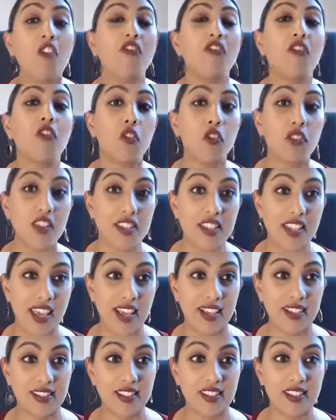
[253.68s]
for this
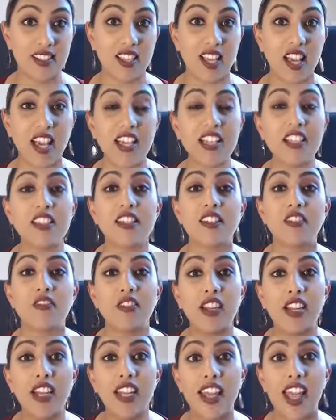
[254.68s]
exercise to
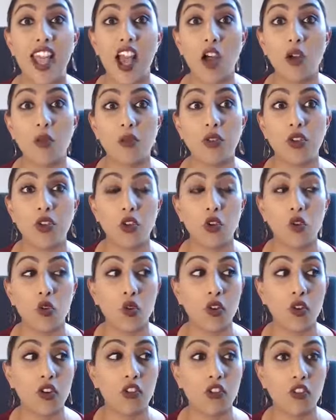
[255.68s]
really help
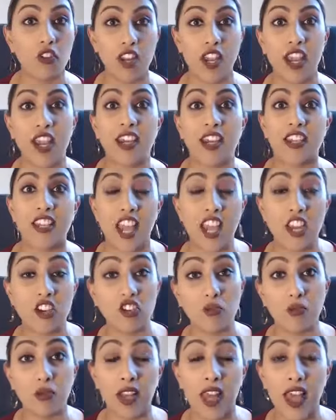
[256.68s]
you create a
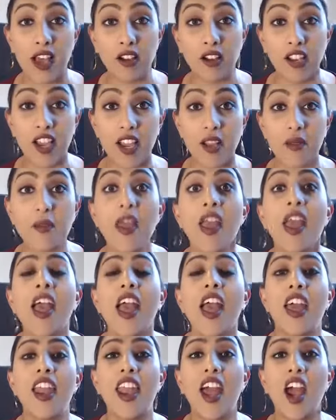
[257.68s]
tangible outcome
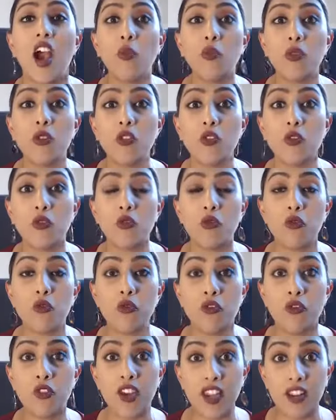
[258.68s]
and help you
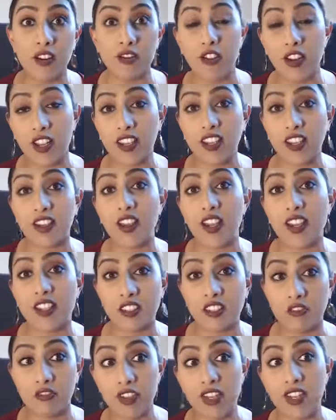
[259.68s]
recognize
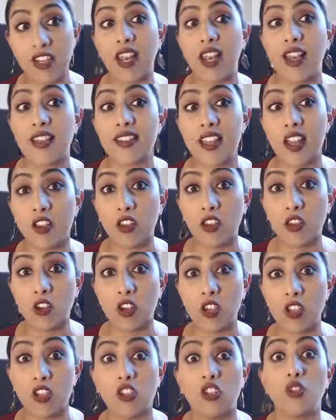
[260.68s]
and realize how you
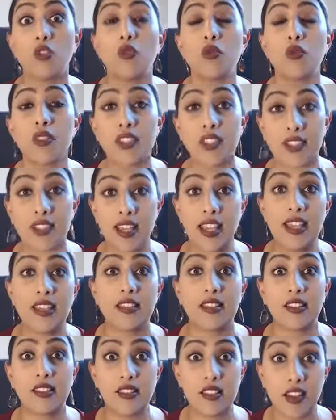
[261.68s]
can use this
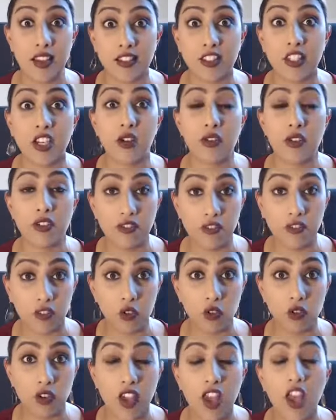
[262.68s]
exercise going
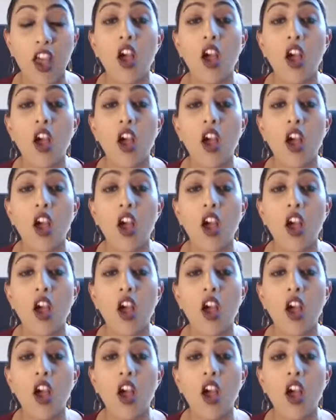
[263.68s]
forward